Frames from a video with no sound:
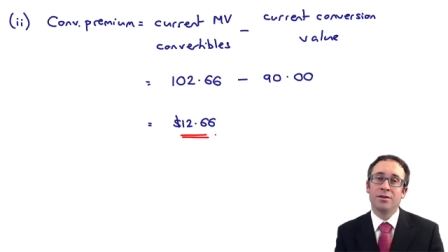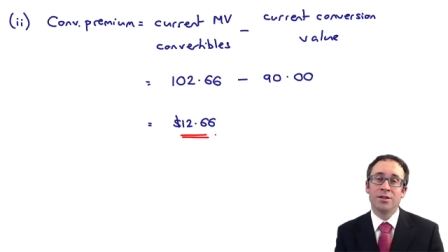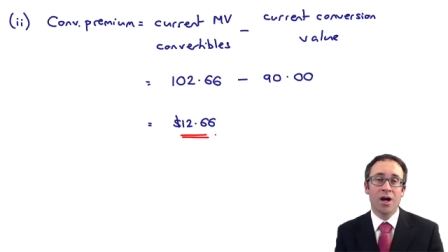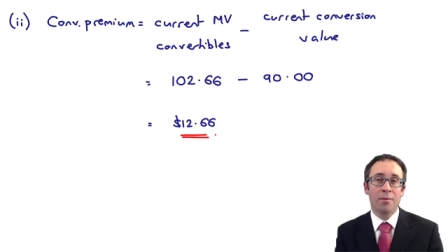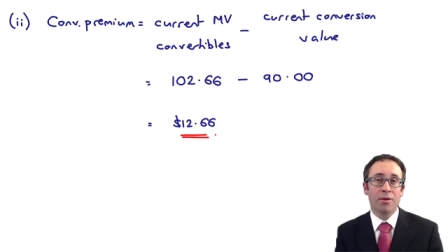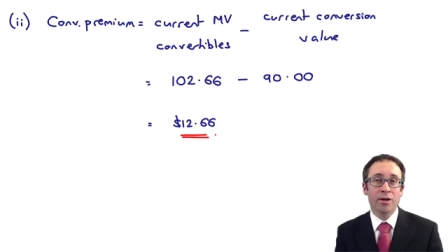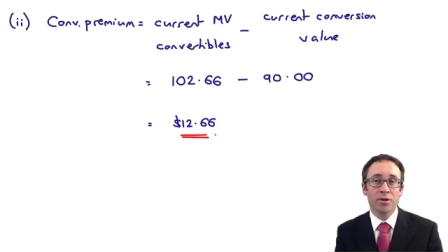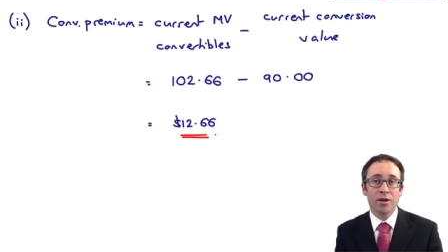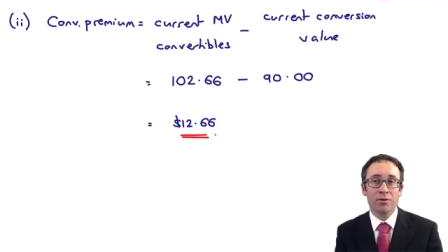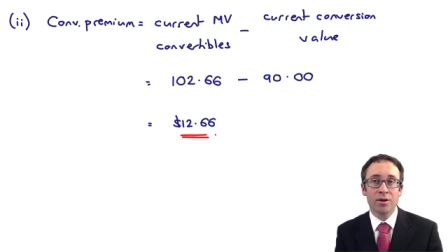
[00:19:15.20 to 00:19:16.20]
the share price
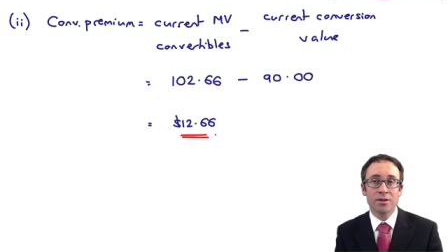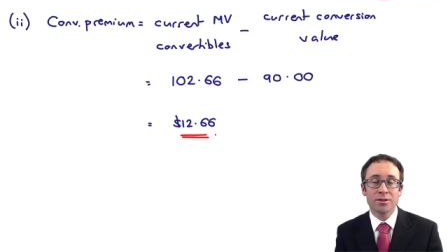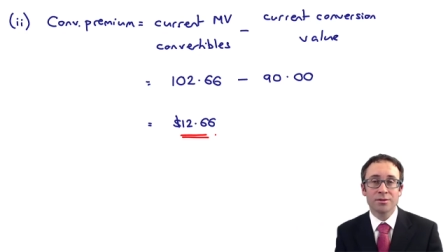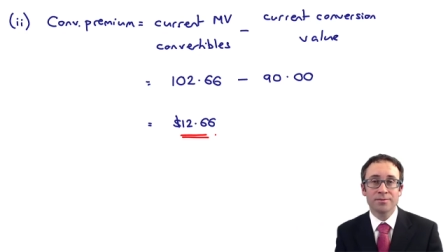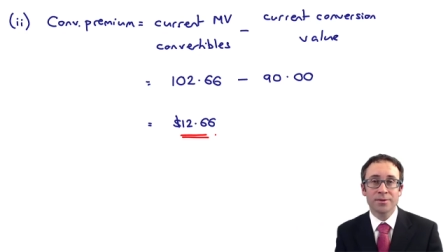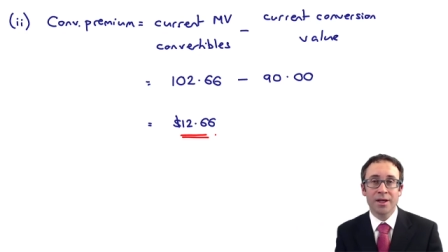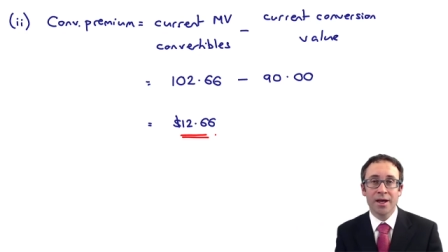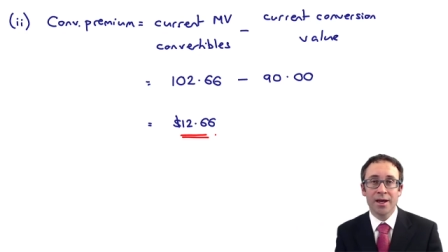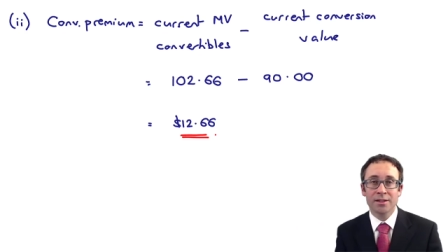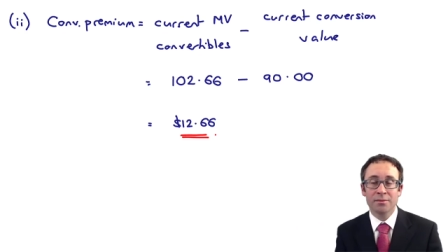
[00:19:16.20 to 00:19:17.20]
would increase.
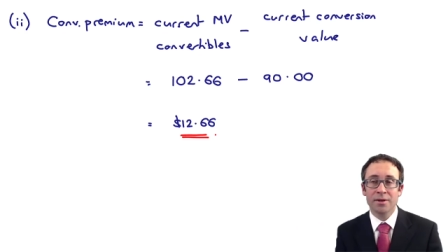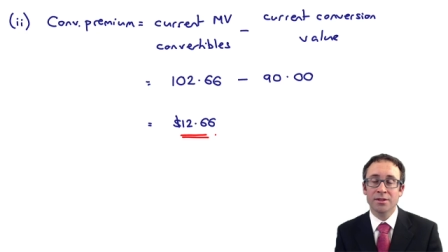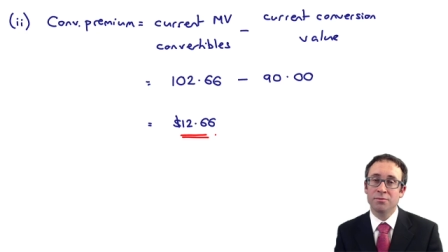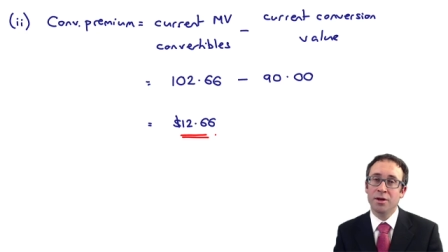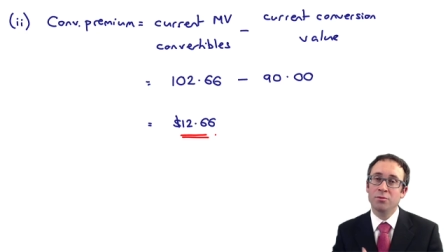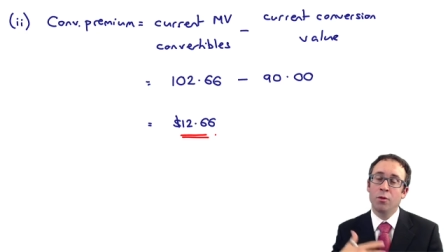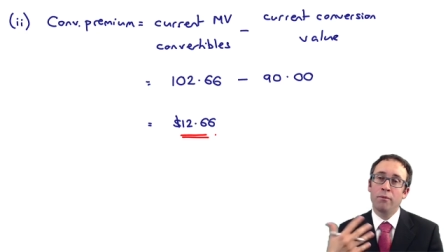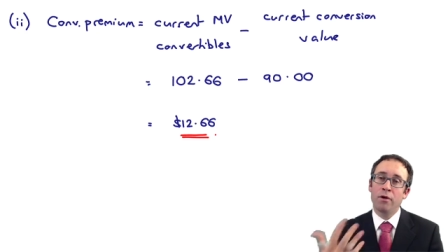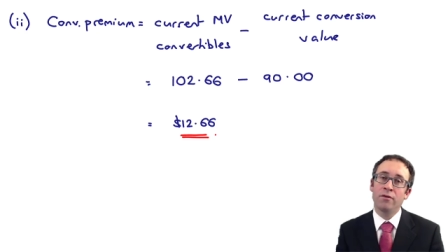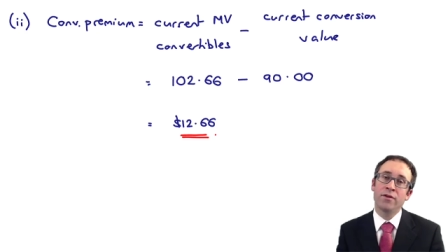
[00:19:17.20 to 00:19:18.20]
Okay, the business makes more
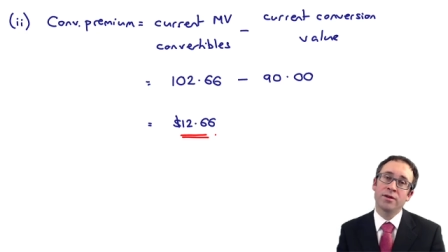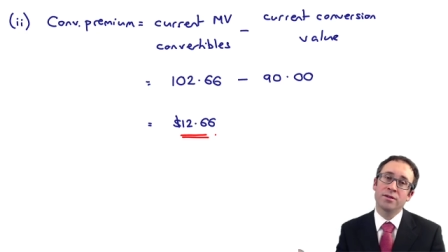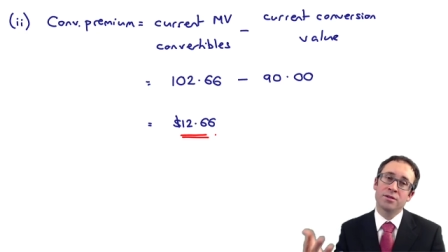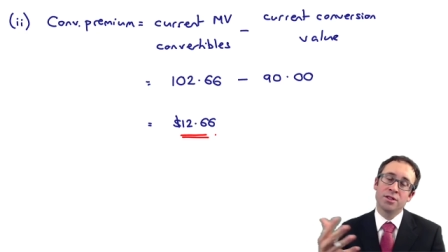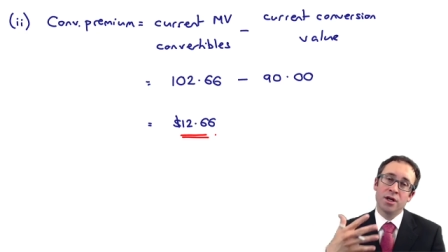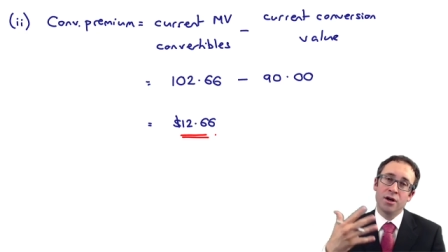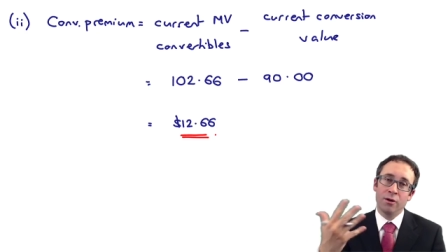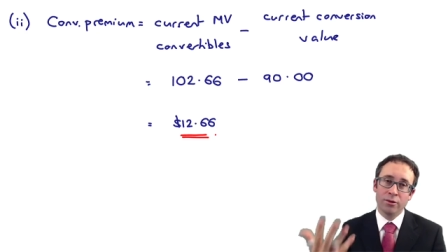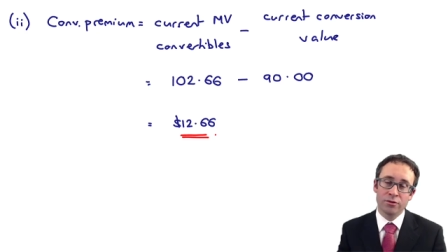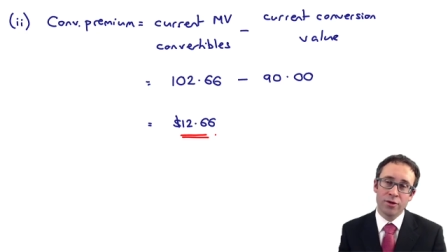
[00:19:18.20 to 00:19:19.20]
profits, the
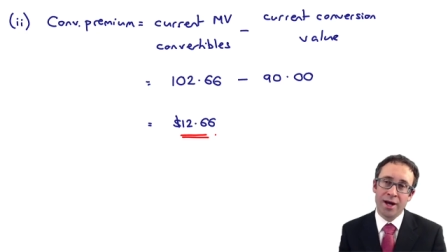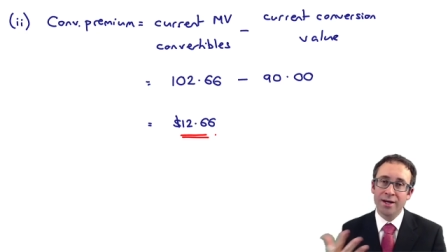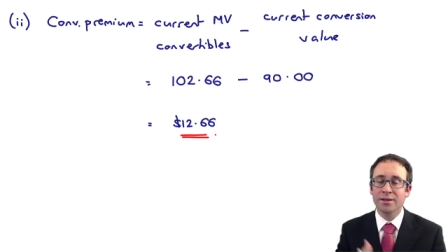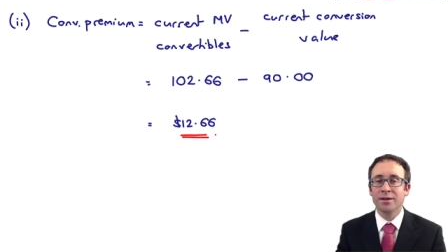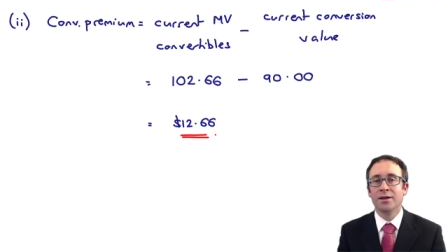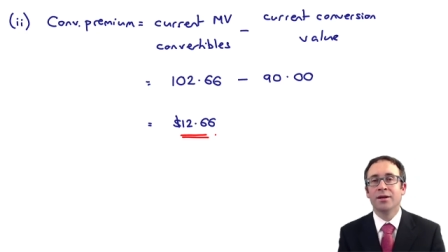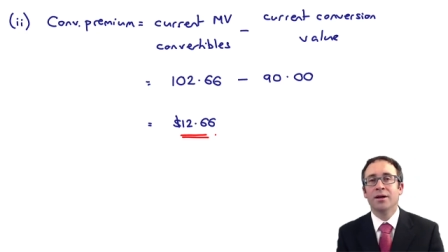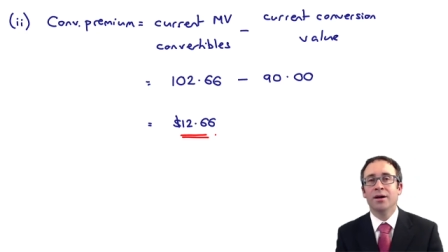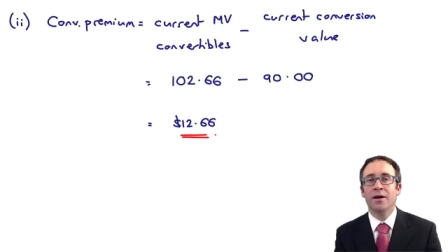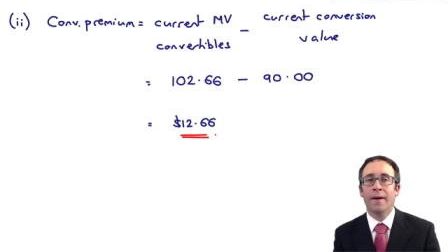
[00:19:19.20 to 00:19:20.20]
shareholders react
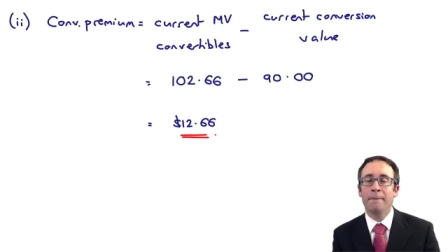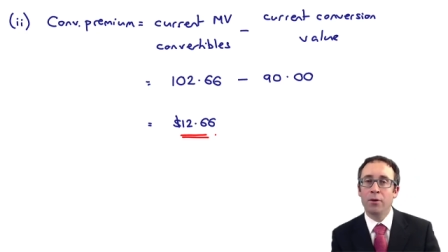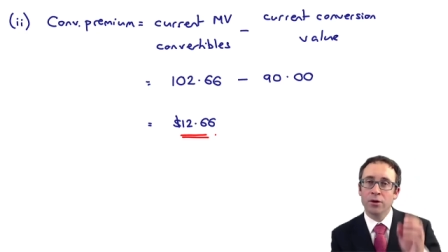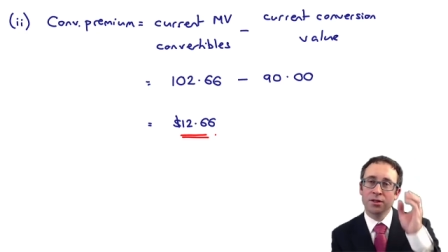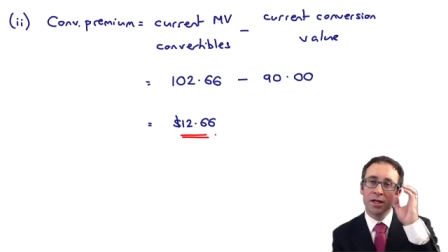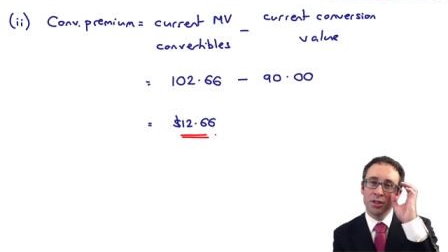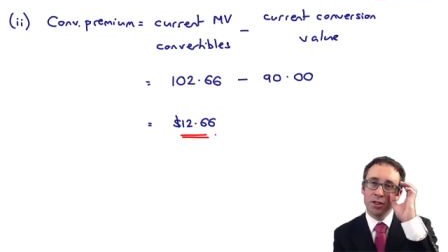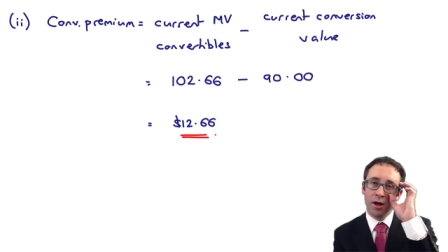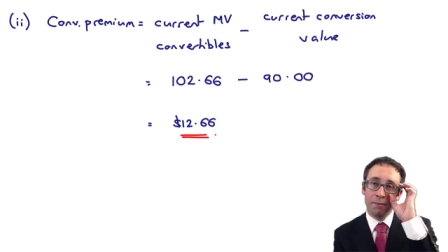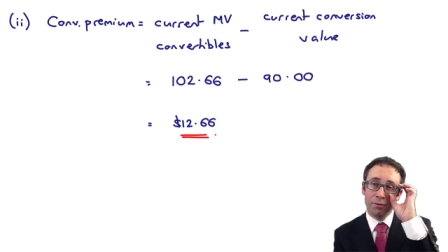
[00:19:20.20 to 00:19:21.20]
uh, and push that
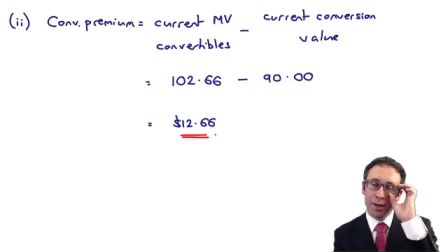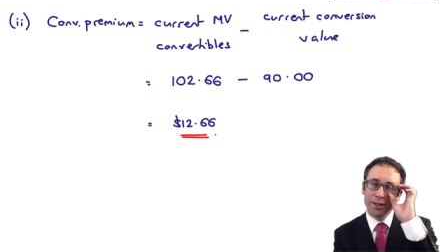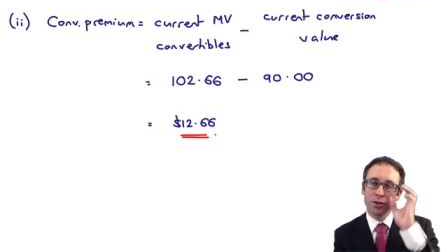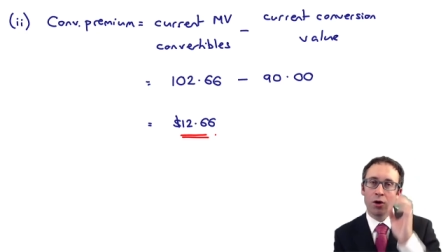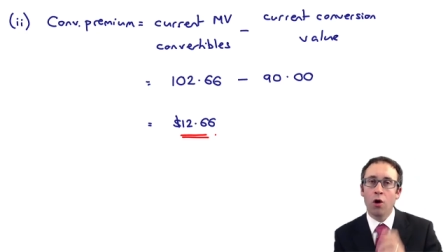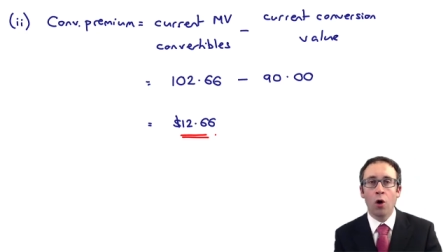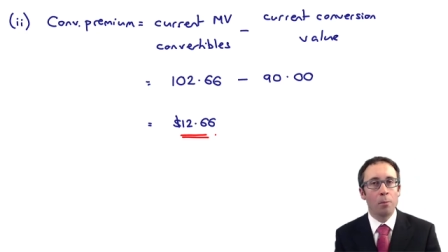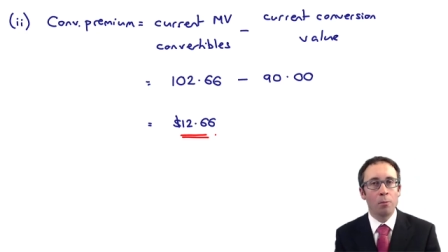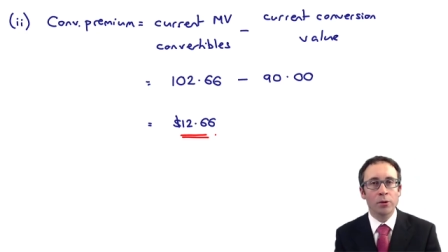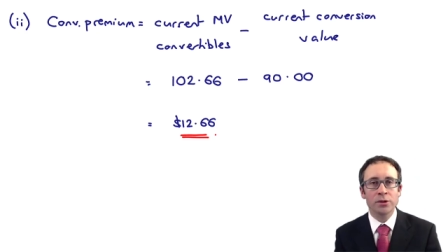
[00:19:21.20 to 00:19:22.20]
share price
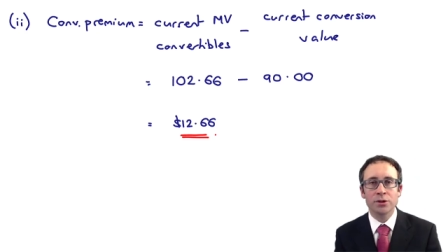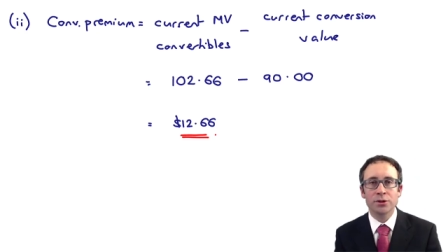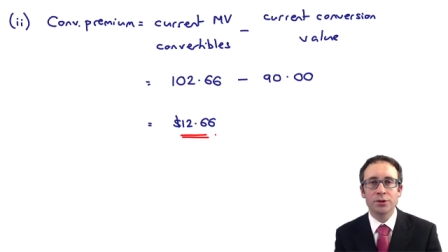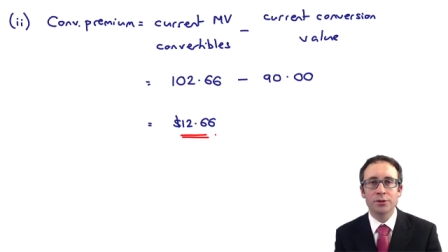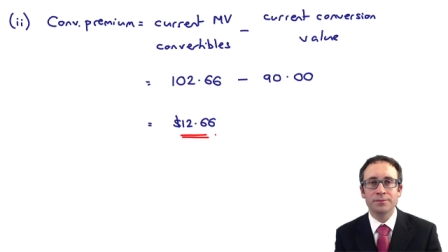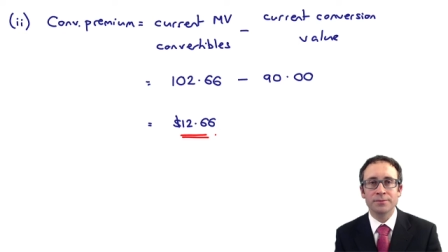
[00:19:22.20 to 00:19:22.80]
upwards.